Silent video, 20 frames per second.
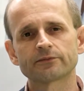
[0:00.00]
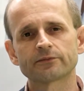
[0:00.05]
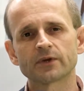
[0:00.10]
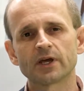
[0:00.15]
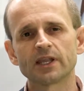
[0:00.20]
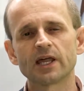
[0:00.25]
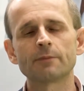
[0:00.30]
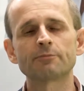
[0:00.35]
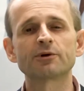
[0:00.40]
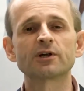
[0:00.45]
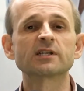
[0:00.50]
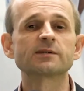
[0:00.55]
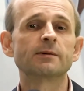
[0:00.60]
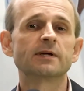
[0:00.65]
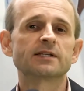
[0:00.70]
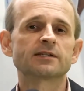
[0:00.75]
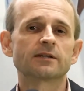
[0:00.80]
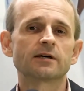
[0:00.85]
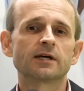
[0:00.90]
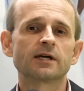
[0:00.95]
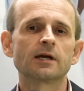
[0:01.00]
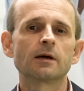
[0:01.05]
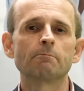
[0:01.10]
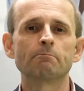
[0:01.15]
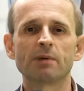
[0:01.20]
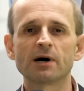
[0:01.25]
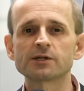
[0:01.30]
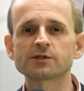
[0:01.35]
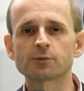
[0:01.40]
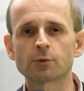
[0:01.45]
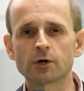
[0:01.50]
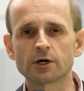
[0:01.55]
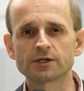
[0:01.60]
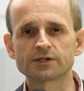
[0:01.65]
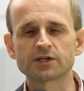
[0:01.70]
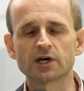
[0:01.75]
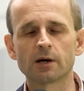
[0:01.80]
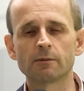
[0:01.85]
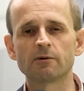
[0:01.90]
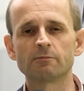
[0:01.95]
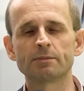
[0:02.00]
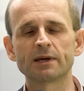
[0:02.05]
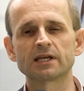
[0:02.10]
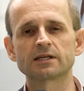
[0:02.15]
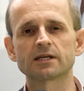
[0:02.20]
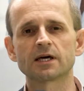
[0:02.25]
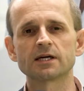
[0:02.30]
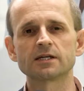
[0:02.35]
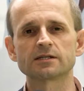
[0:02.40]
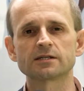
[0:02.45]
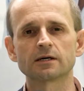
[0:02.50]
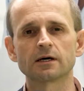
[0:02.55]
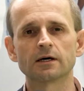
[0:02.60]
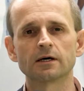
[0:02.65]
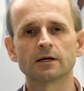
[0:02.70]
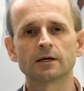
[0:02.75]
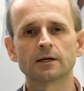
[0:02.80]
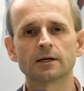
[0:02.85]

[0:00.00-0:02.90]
And that brings me to the buzzword term of big data.